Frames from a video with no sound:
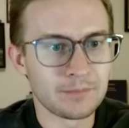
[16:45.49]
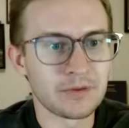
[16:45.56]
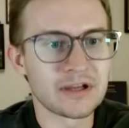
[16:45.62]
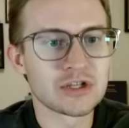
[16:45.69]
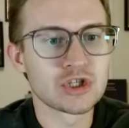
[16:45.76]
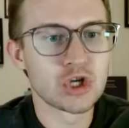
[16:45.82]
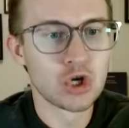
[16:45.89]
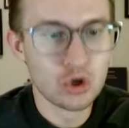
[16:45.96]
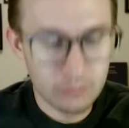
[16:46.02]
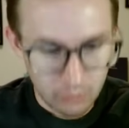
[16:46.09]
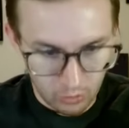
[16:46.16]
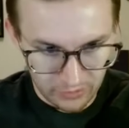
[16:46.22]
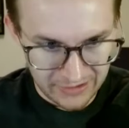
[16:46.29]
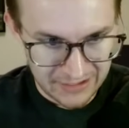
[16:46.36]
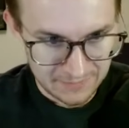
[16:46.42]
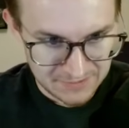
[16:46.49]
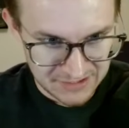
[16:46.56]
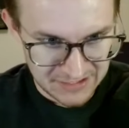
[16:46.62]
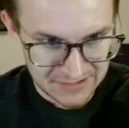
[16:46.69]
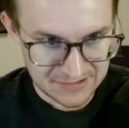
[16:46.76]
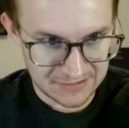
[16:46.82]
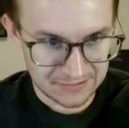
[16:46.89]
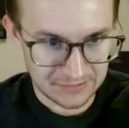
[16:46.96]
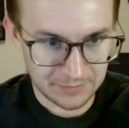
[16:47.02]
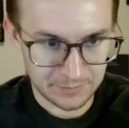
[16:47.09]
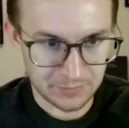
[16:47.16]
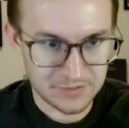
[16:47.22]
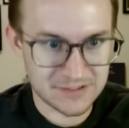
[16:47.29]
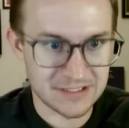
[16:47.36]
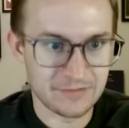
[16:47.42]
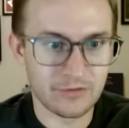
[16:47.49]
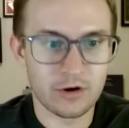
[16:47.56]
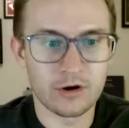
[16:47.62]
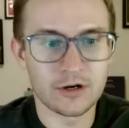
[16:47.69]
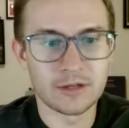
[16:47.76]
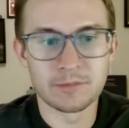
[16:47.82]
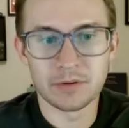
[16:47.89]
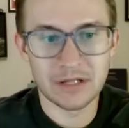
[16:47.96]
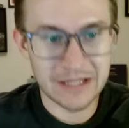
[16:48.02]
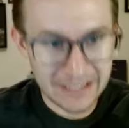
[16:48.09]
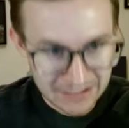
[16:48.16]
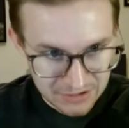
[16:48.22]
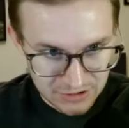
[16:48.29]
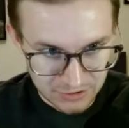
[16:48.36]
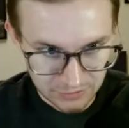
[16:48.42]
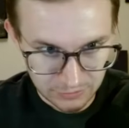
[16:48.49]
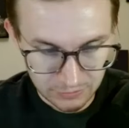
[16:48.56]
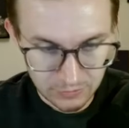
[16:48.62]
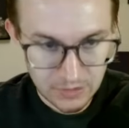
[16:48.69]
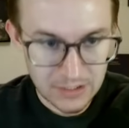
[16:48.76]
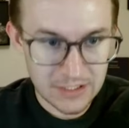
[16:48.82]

2 more games against the Clippers. They've already played 2.